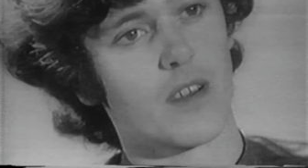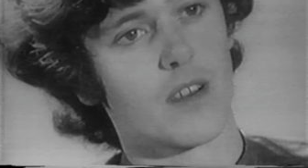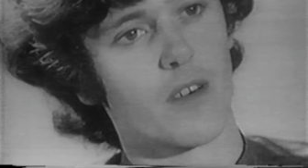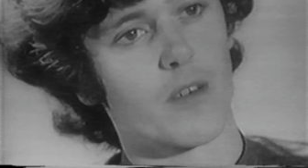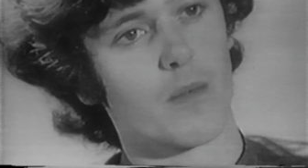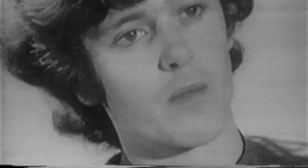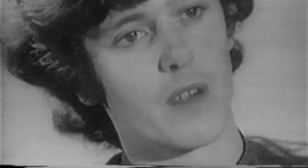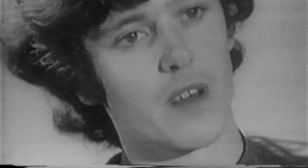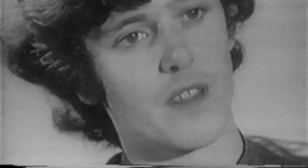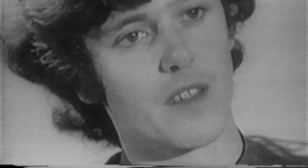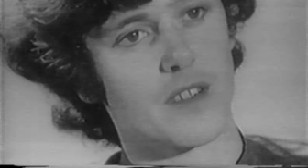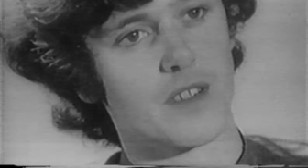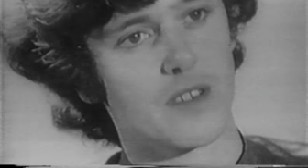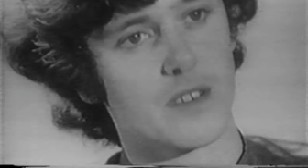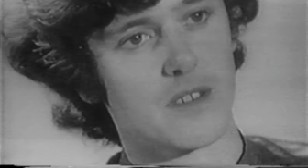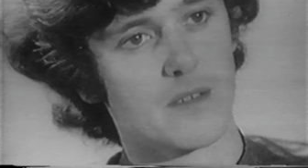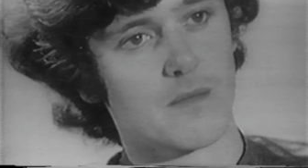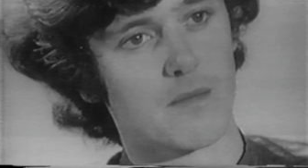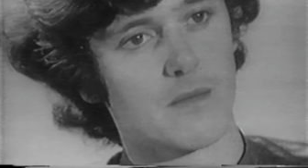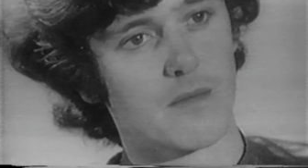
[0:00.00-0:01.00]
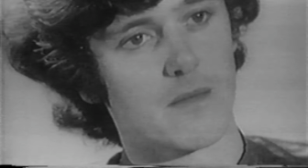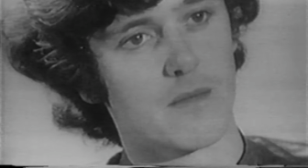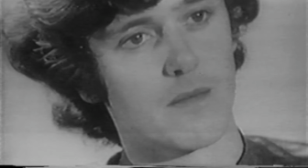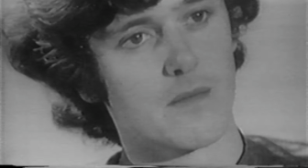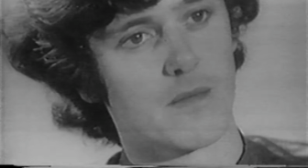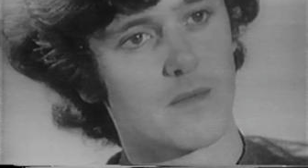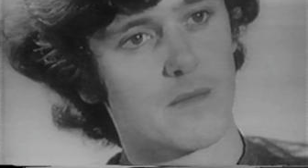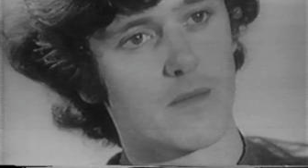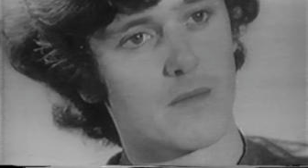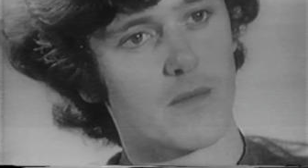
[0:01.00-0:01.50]
or brothers
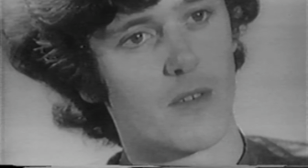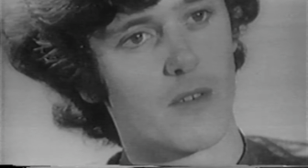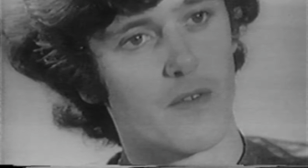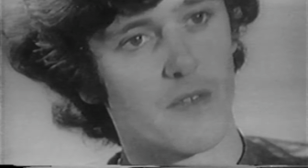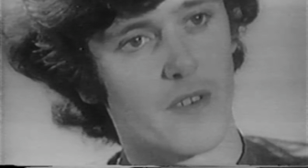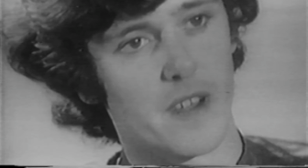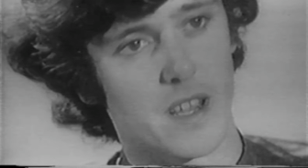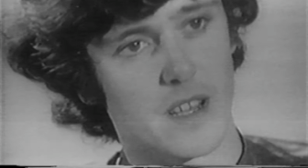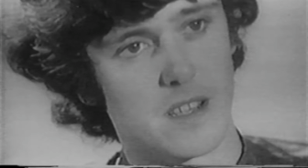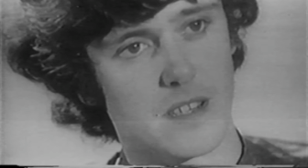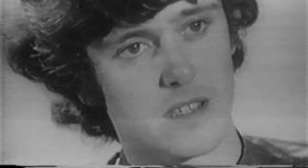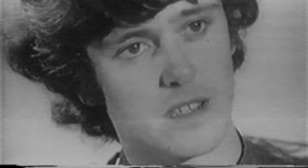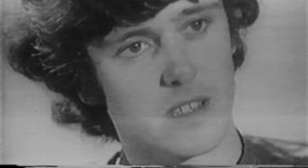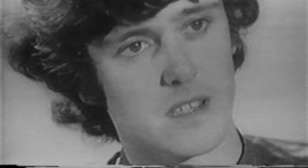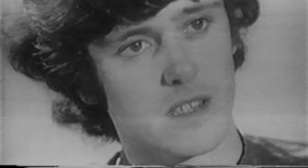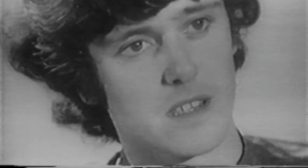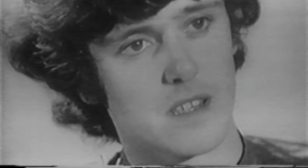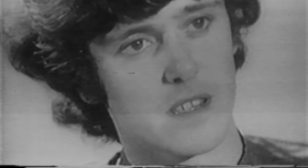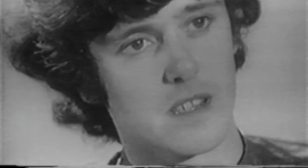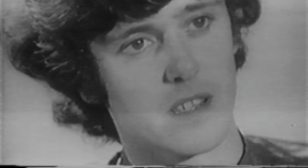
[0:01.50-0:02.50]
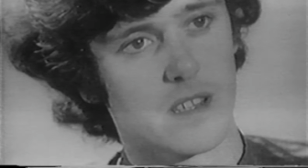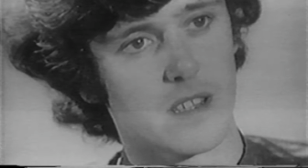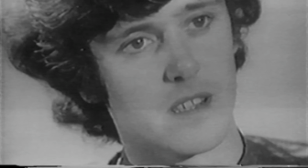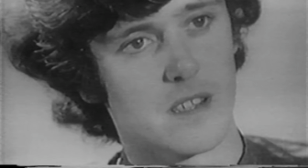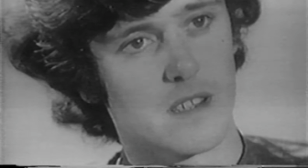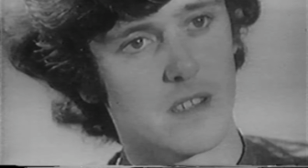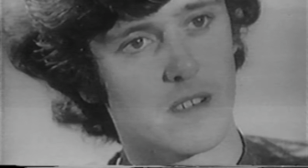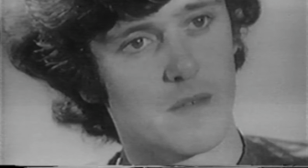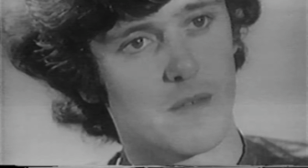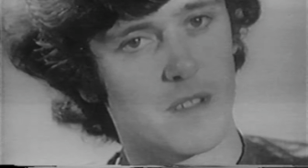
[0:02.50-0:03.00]
or friends,
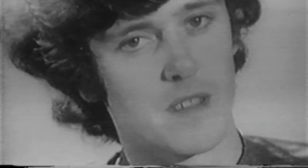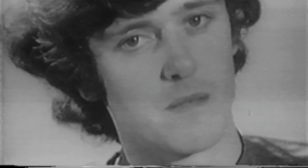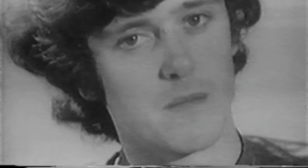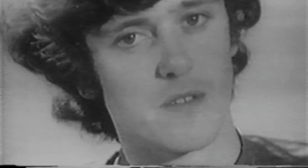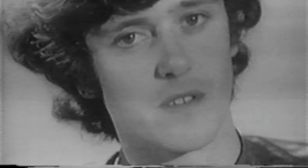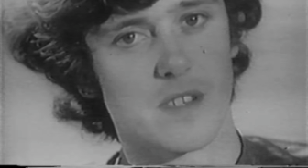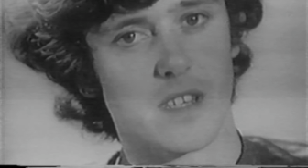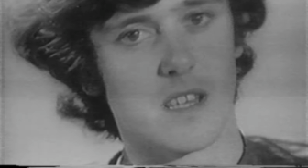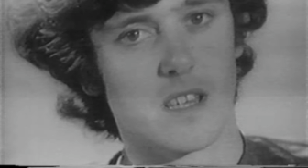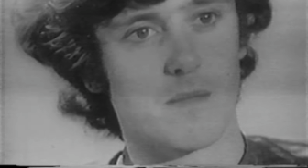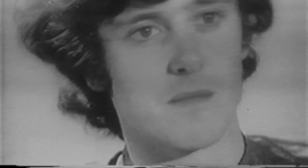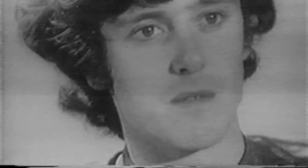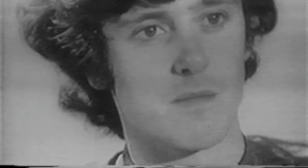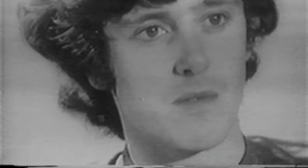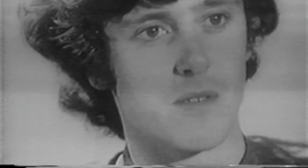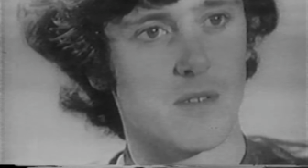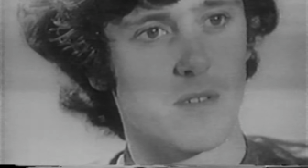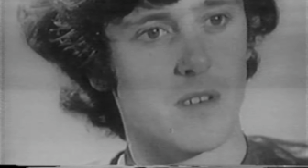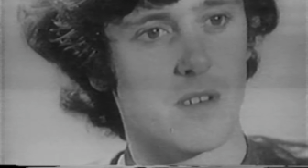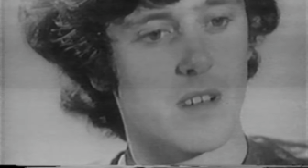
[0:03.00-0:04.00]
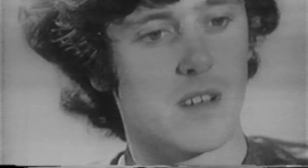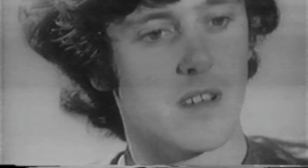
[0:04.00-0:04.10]
when the music can be pure.